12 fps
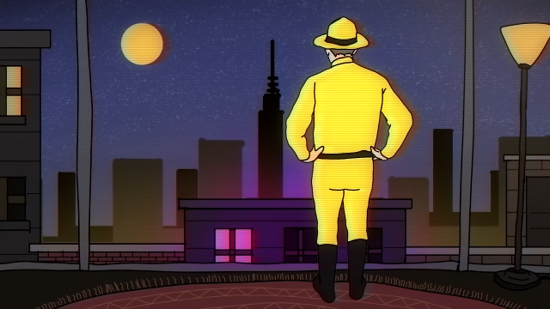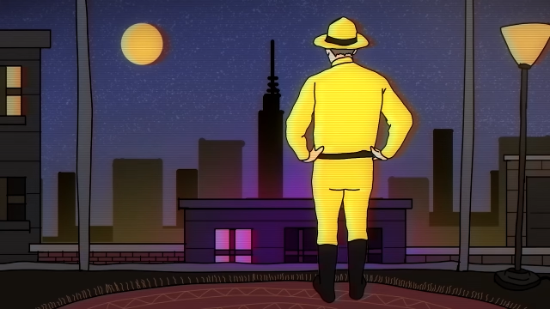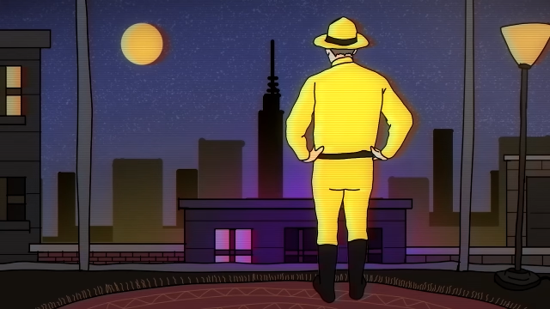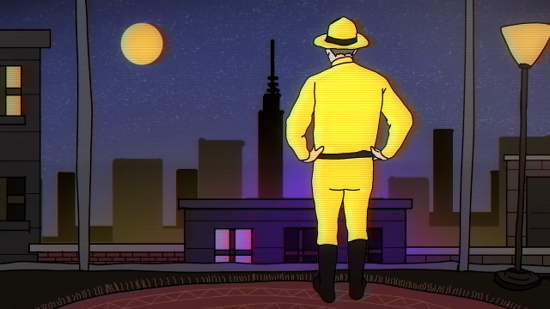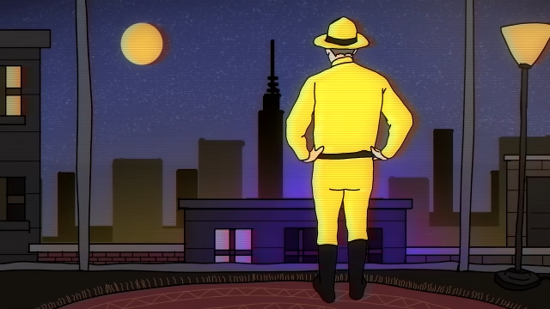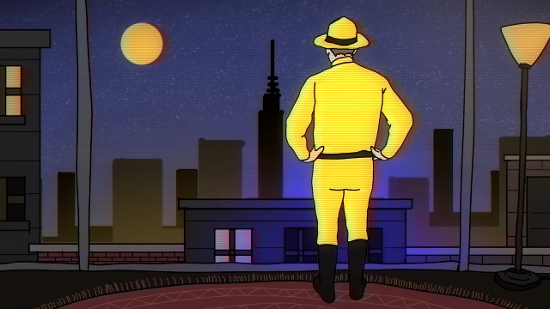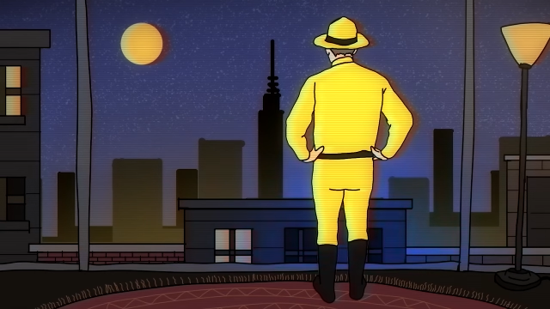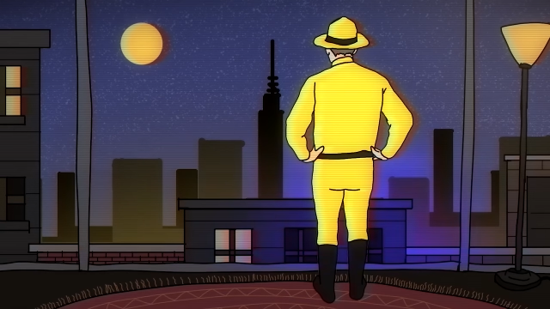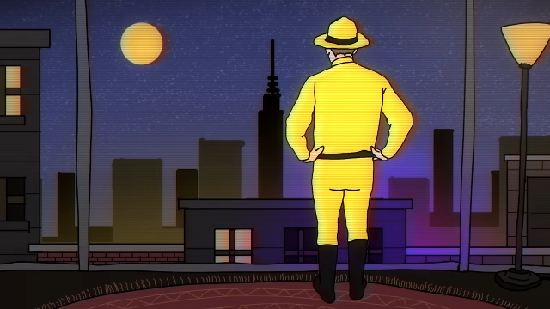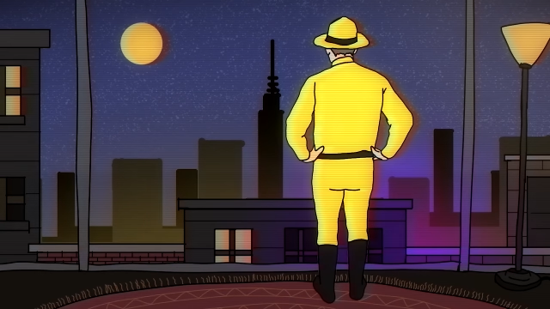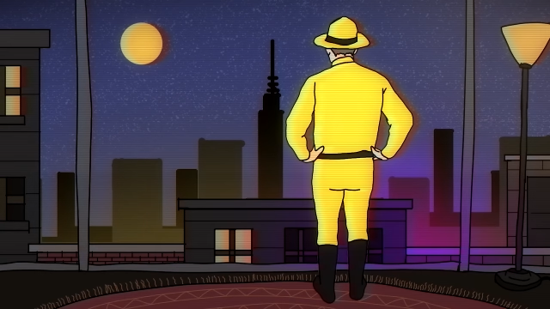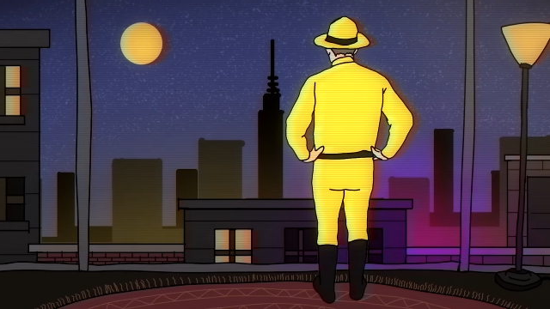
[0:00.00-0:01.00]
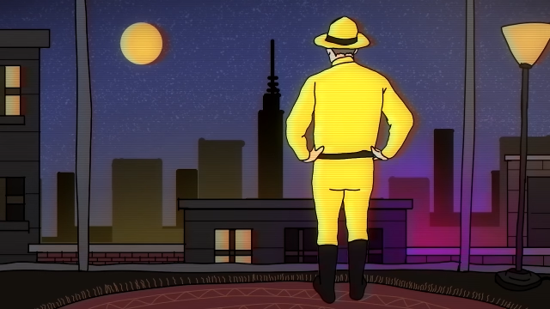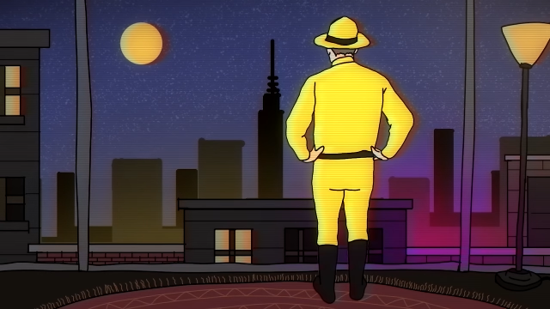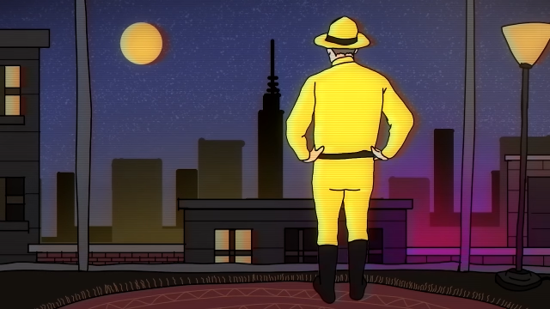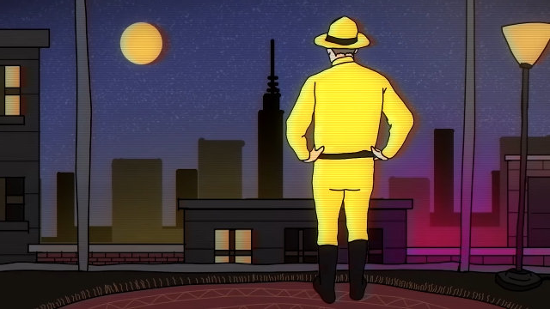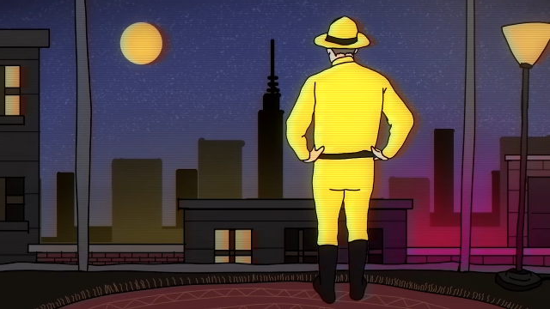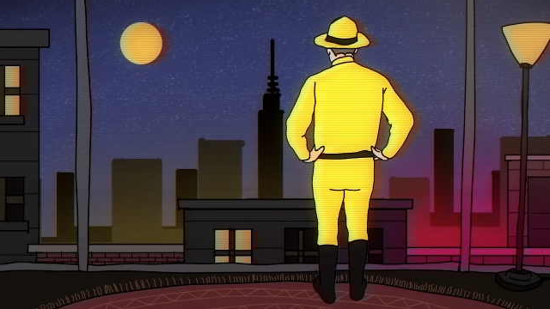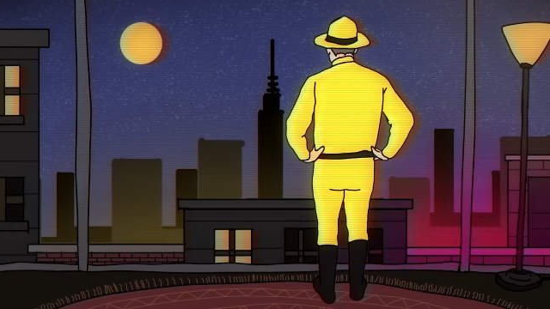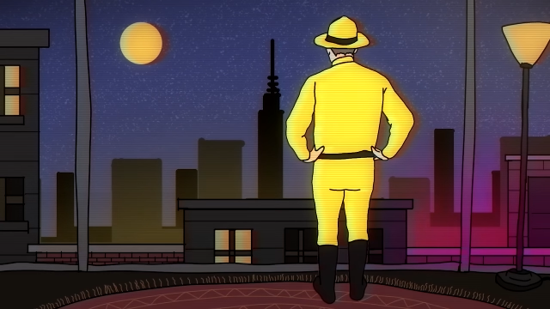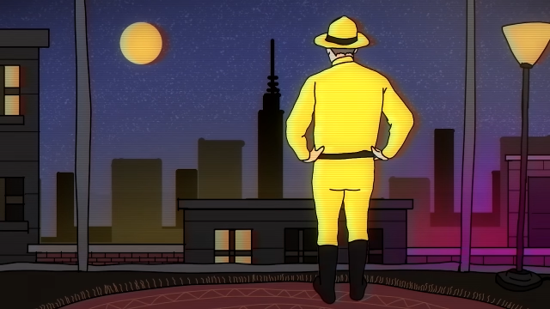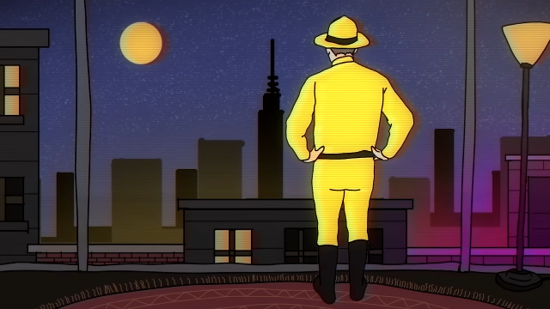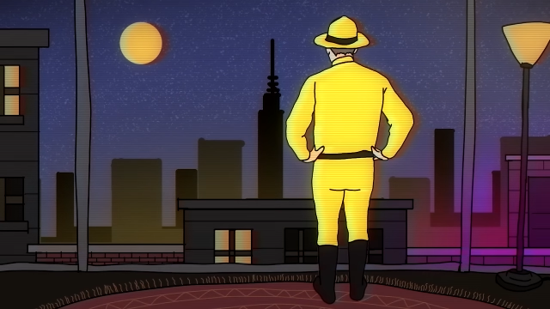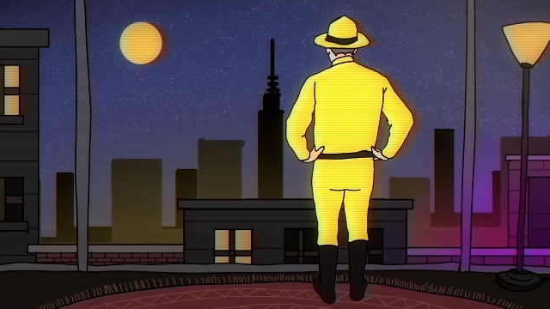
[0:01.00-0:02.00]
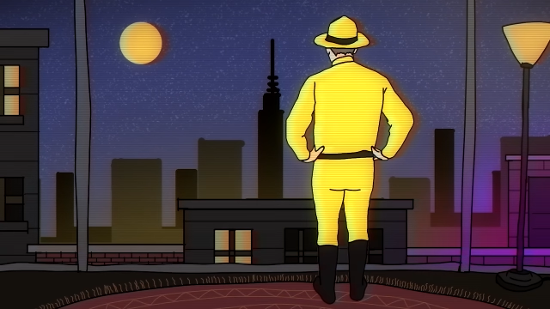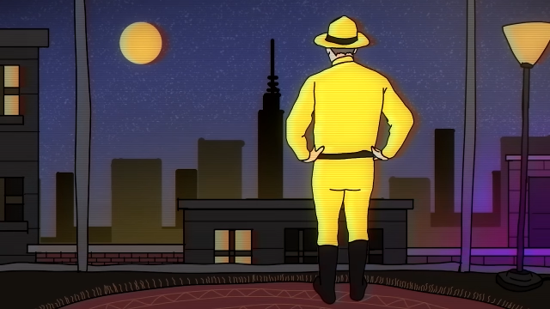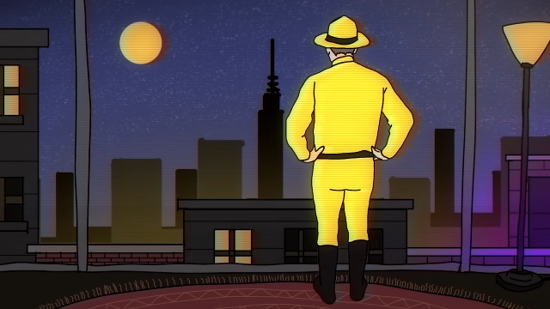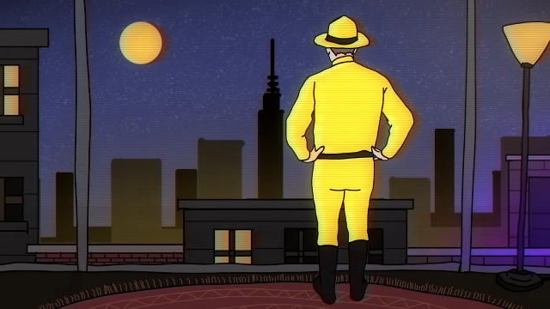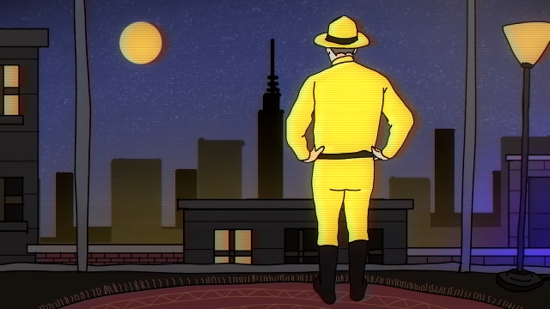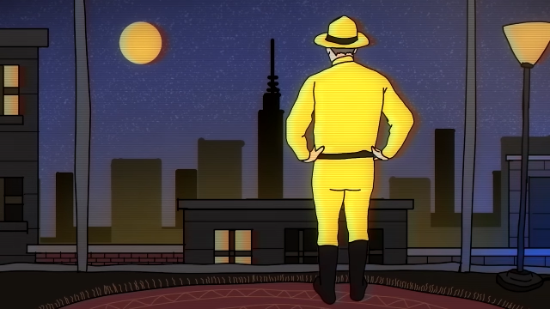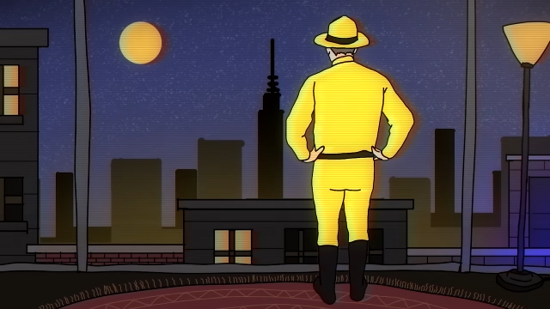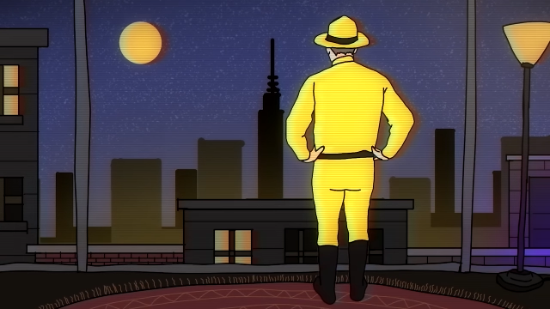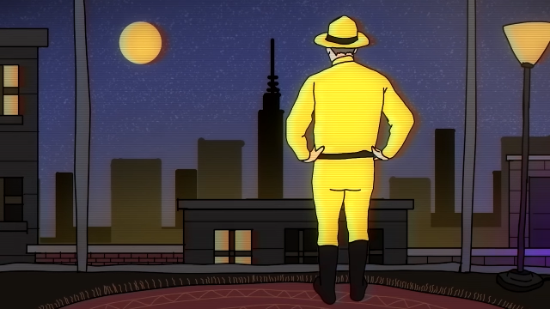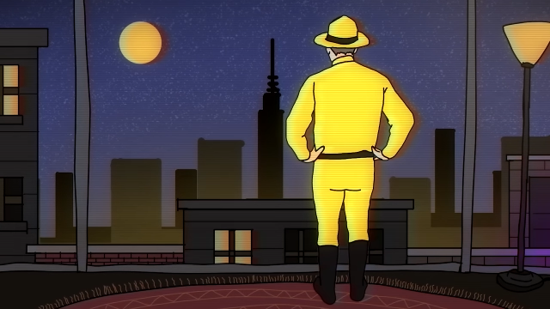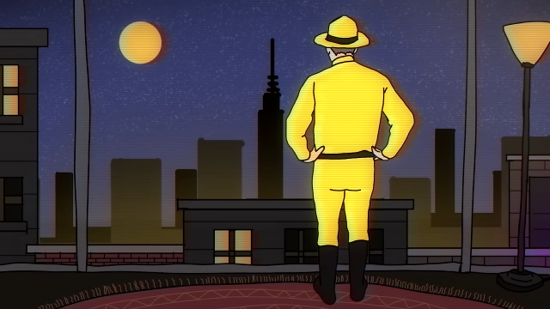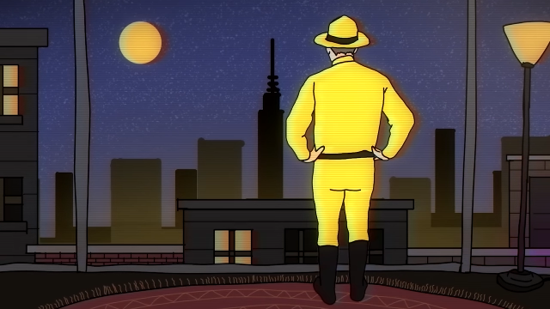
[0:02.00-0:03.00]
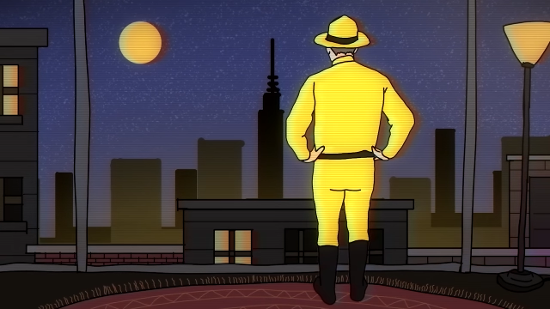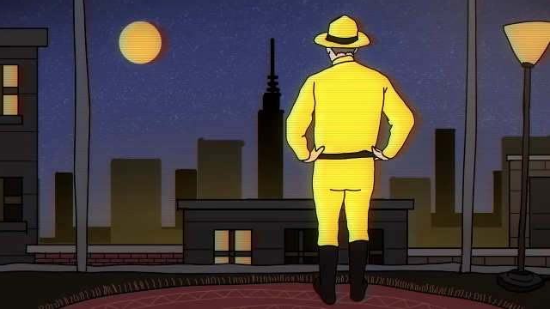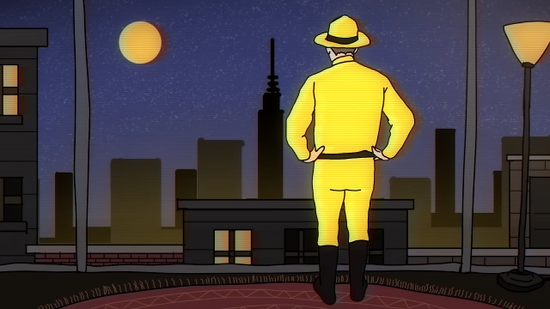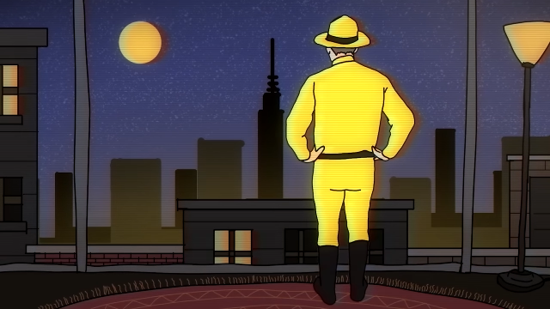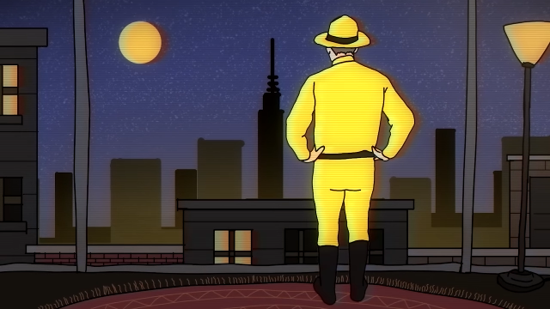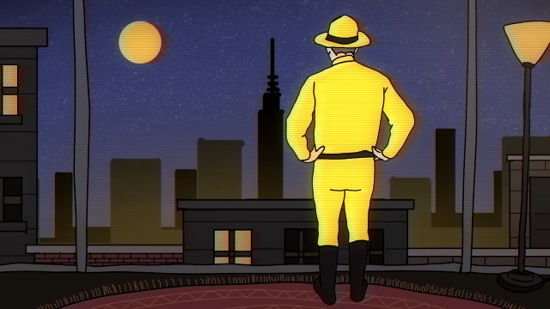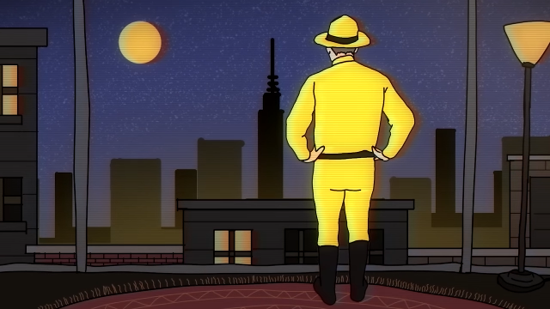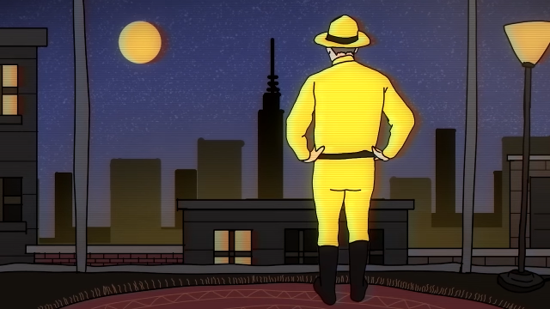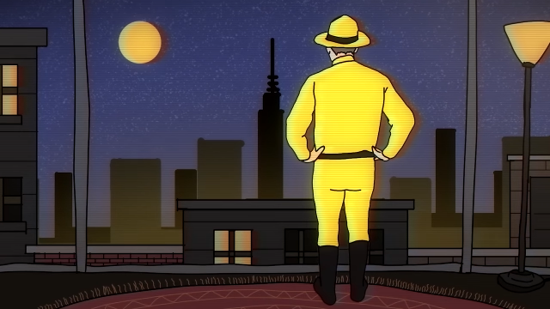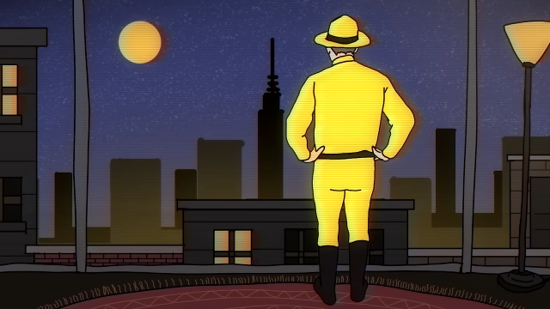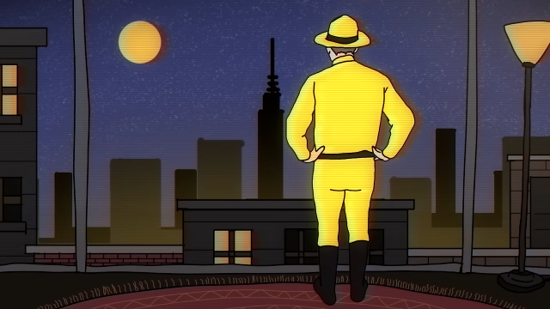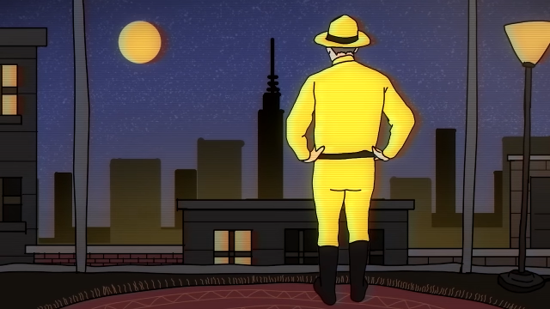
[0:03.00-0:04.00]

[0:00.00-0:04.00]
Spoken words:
(no speaker visible)